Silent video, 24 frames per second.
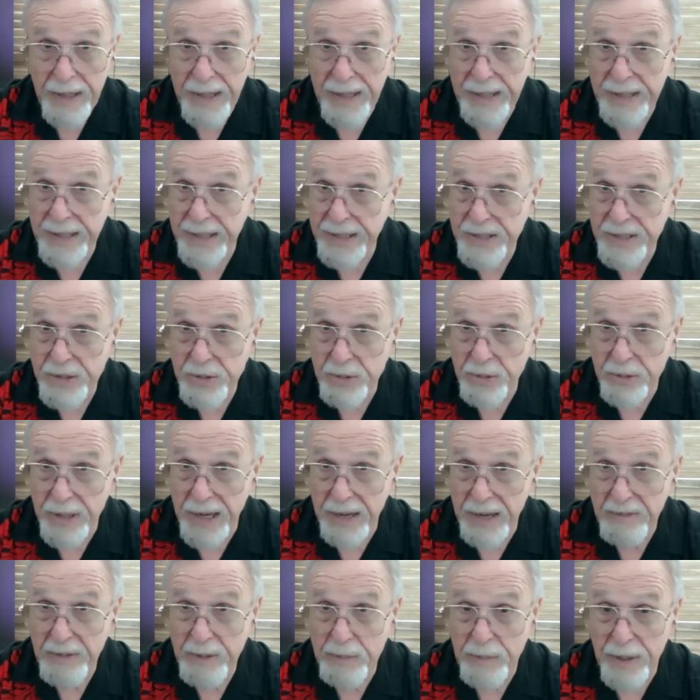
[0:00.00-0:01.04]
and they sued
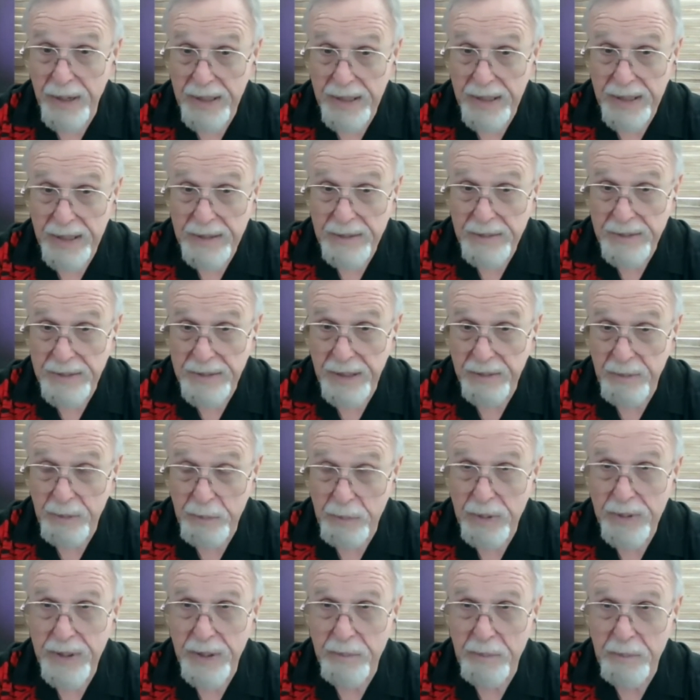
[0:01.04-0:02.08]
everybody, they would
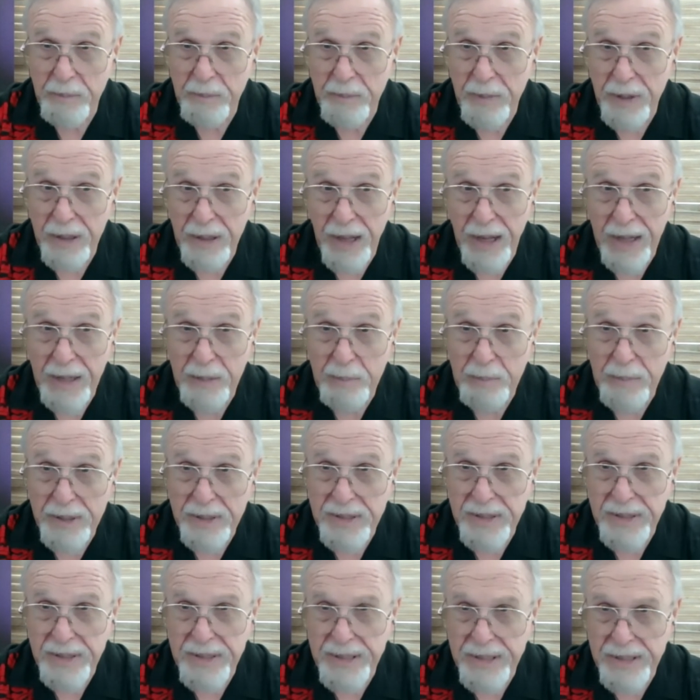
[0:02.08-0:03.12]
put the, a lot of
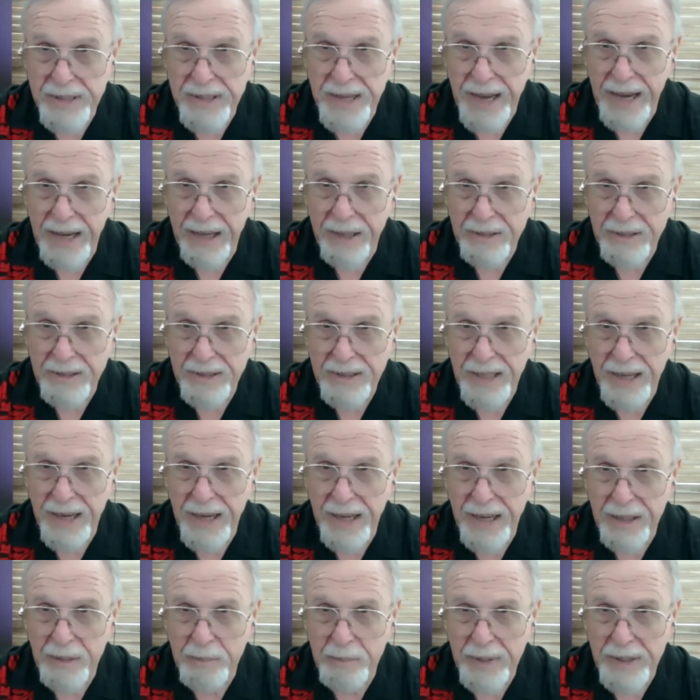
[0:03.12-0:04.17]
businesses out
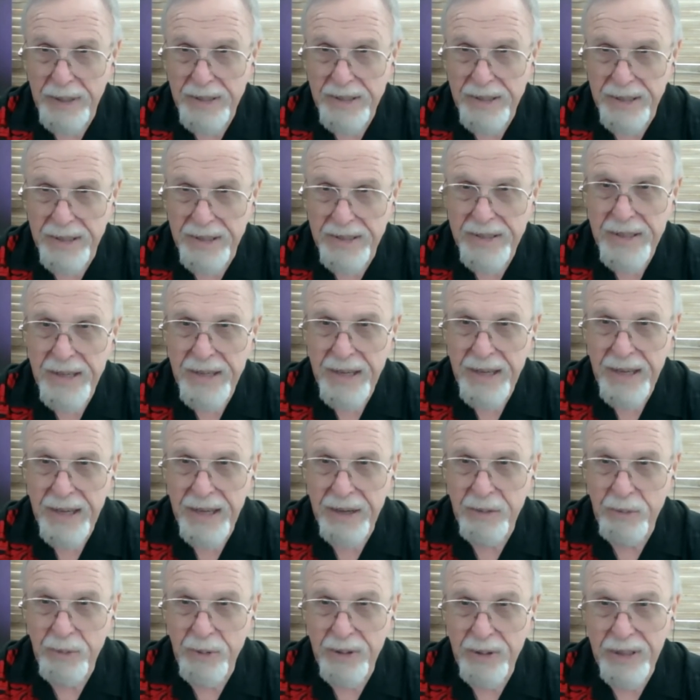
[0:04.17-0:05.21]
out of business,
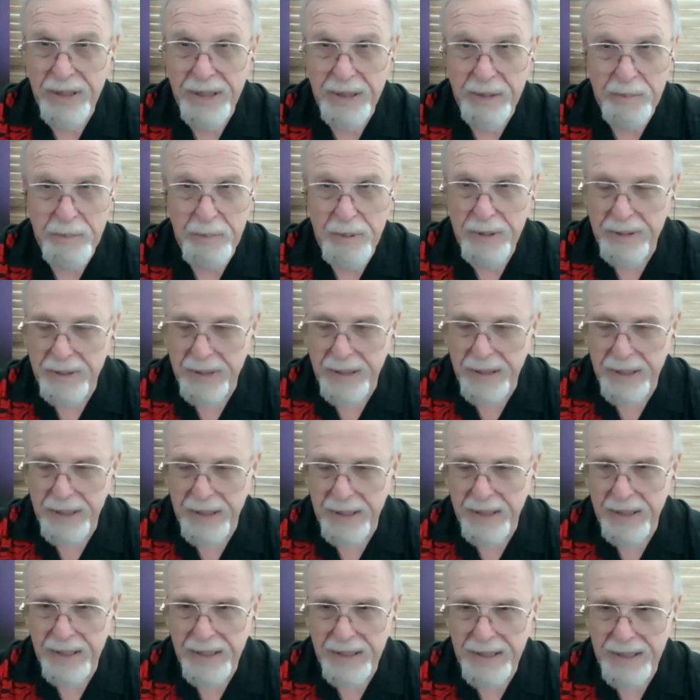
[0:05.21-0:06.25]
and really put
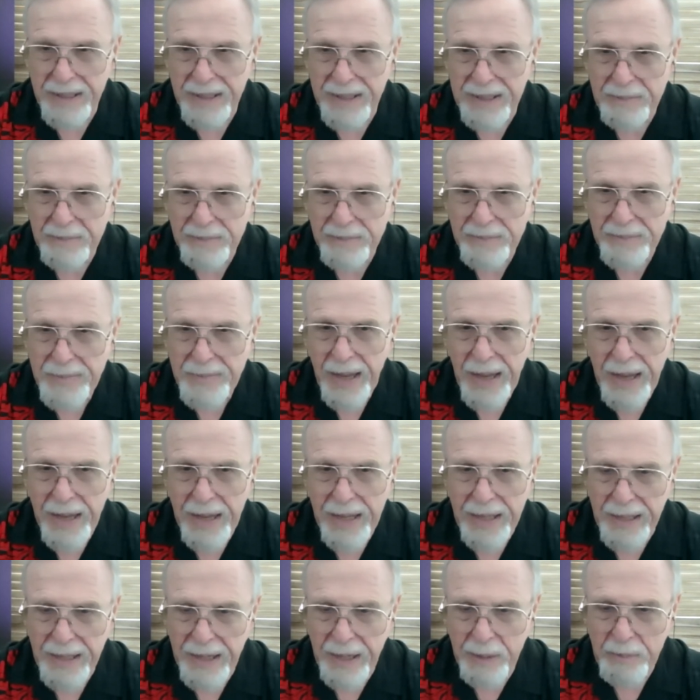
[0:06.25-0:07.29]
in, um,
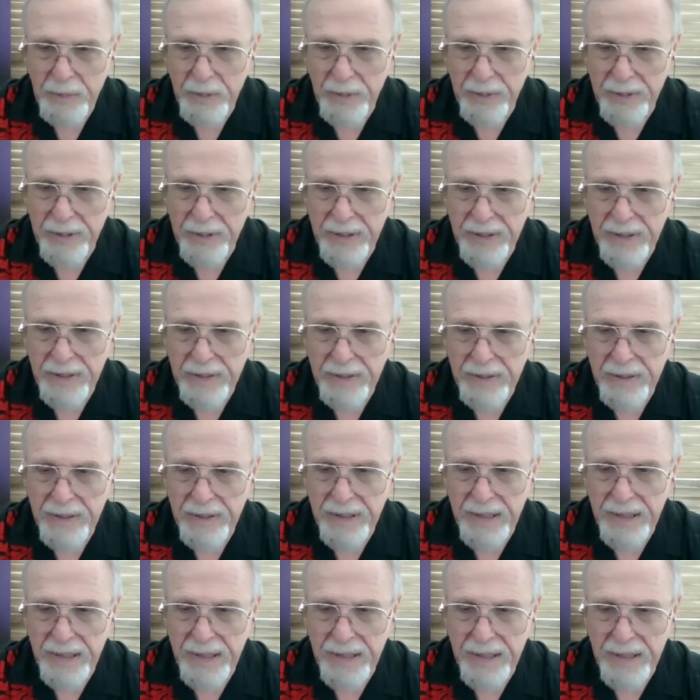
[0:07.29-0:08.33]
encumber the
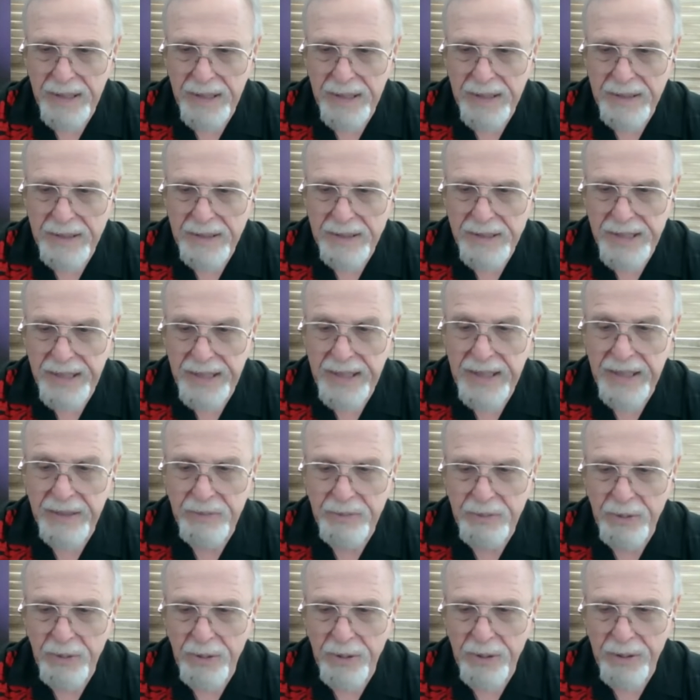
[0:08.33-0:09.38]
the uh, city
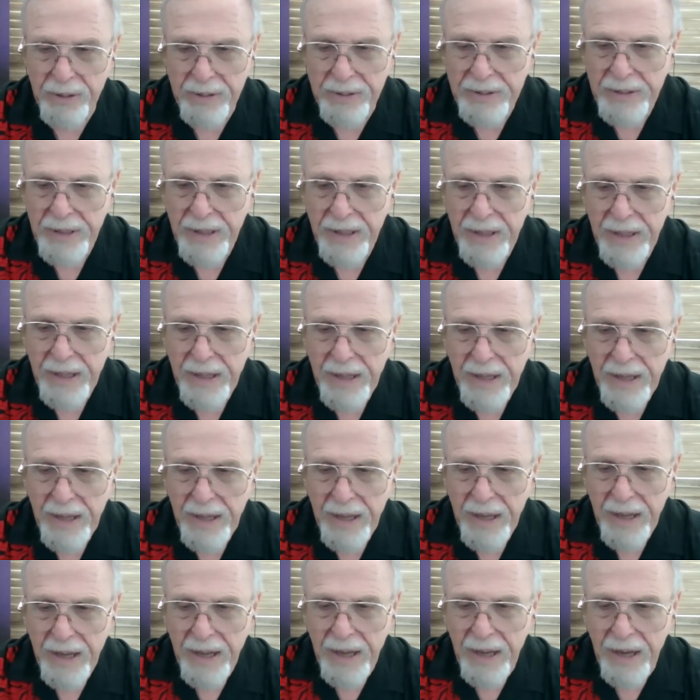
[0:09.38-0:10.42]
for
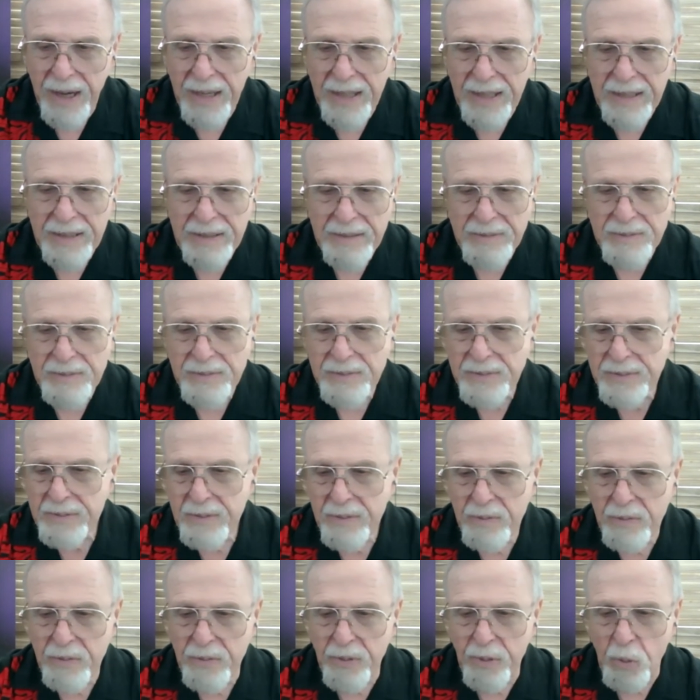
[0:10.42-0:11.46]
um,
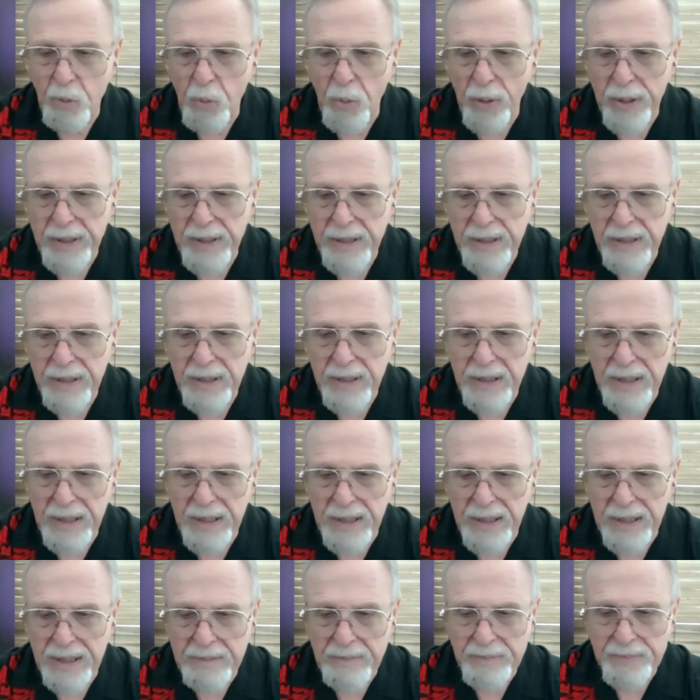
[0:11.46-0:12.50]
for what
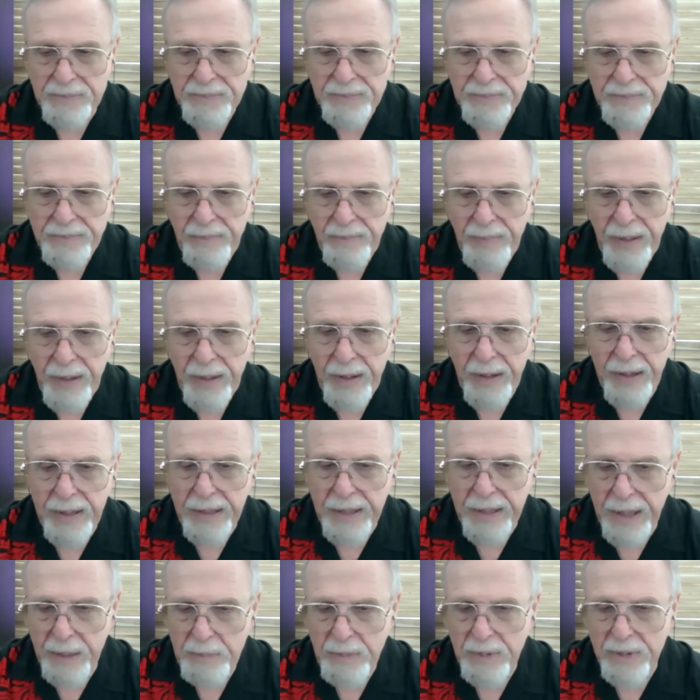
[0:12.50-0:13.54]
um,
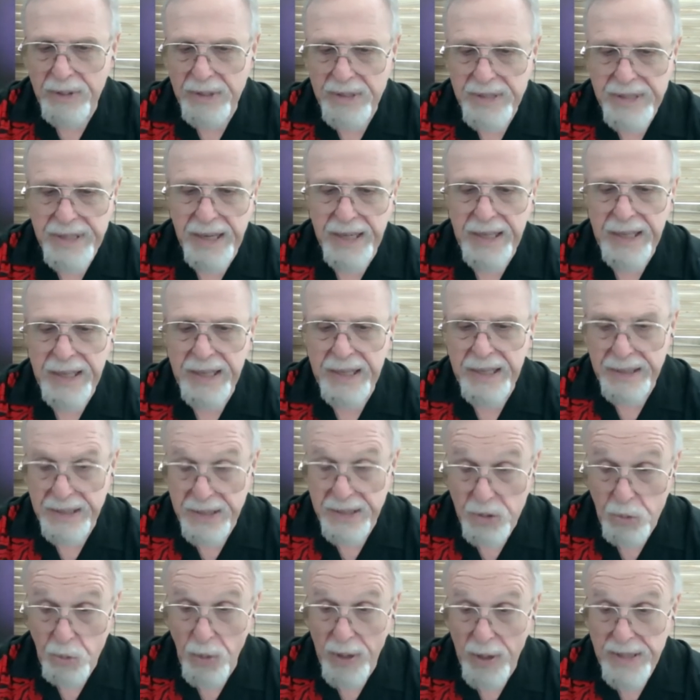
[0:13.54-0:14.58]
encumber the city and
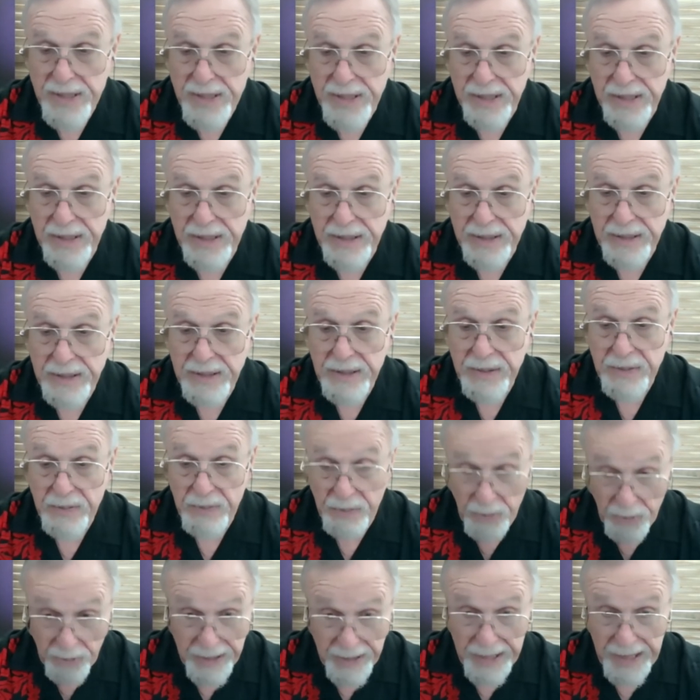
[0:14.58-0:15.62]
its residents
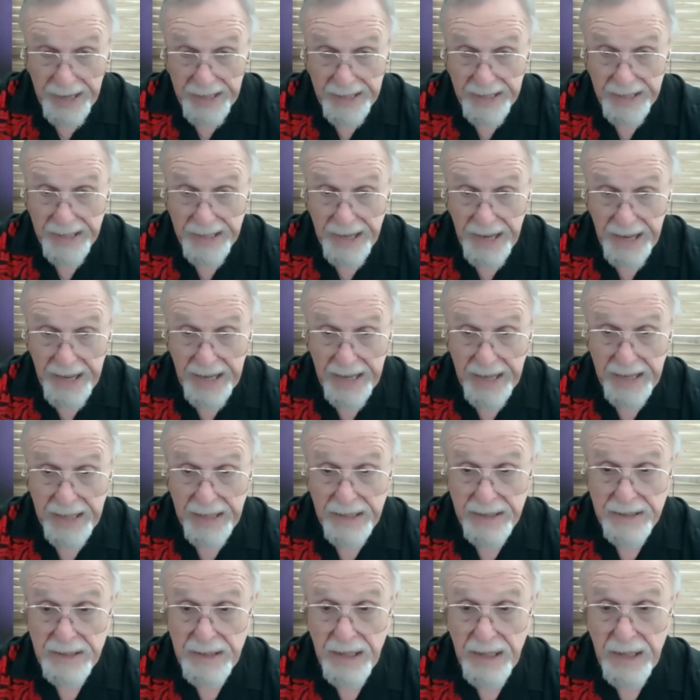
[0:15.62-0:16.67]
for the A D
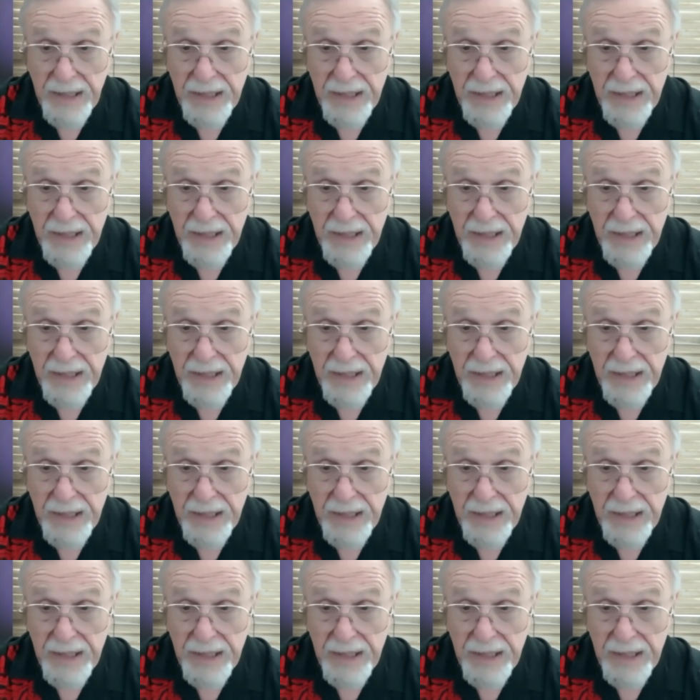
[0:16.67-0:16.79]
A